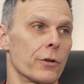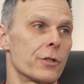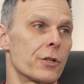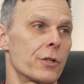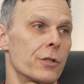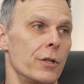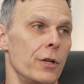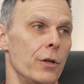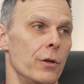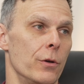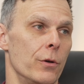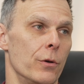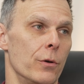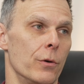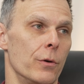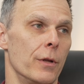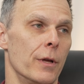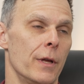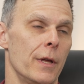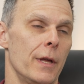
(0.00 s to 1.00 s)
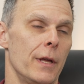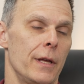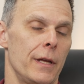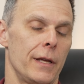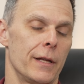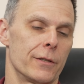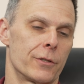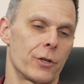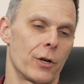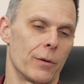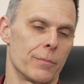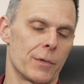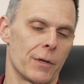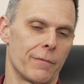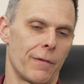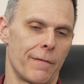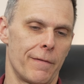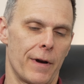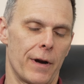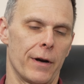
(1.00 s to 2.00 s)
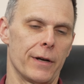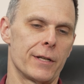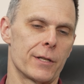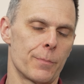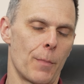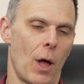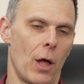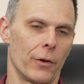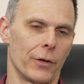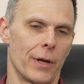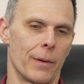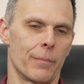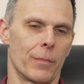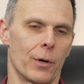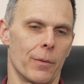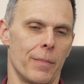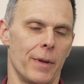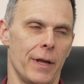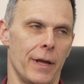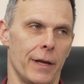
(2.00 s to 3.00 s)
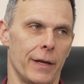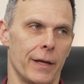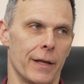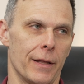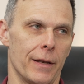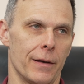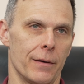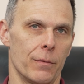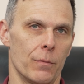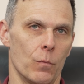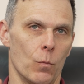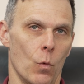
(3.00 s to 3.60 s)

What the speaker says: skewed in terms of a very small number being in